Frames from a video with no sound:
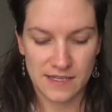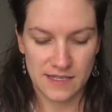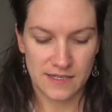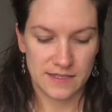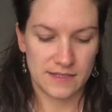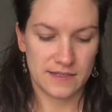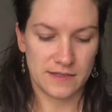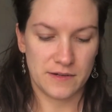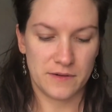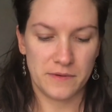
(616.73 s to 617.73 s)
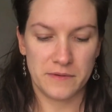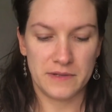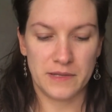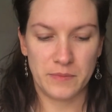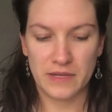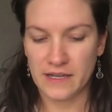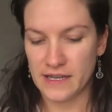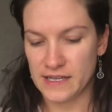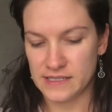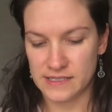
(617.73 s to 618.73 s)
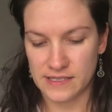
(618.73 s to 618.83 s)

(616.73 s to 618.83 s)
So we will apply it